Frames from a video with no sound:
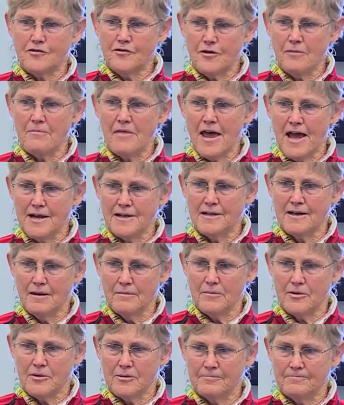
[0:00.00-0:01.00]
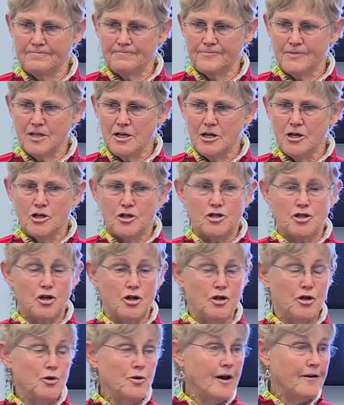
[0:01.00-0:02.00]
from that number. So
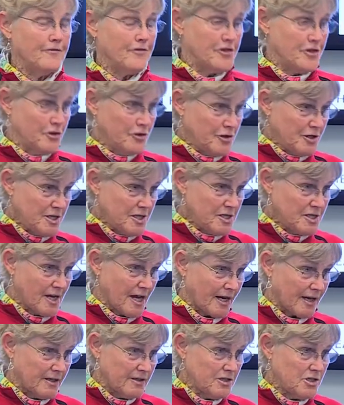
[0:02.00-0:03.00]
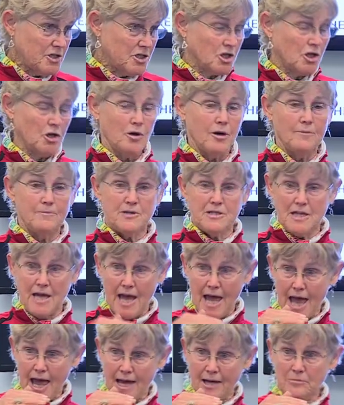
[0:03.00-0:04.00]
you have 30 seconds to go up
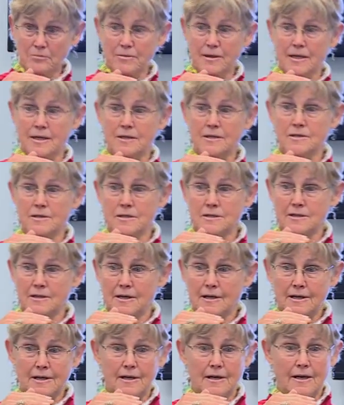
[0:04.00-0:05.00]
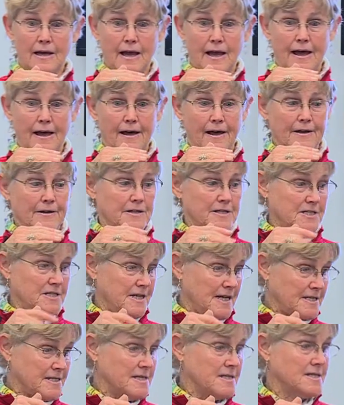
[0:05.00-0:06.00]
10 beats. And this
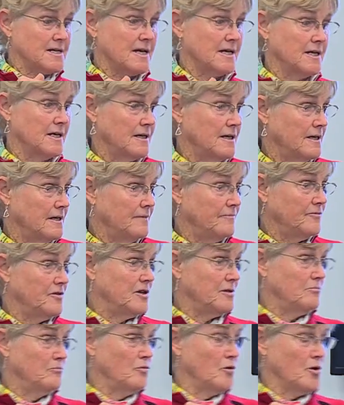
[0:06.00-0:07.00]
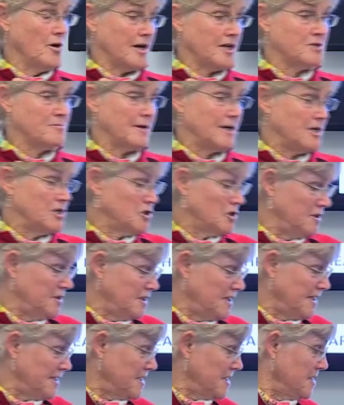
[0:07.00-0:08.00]
test is going to, more explanation of the
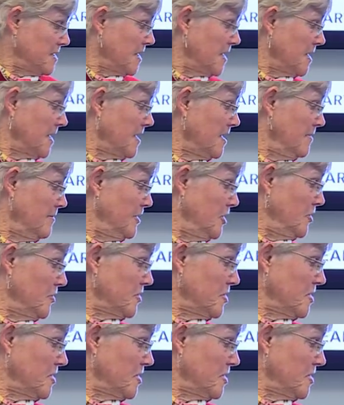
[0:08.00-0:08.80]
test is going to come in your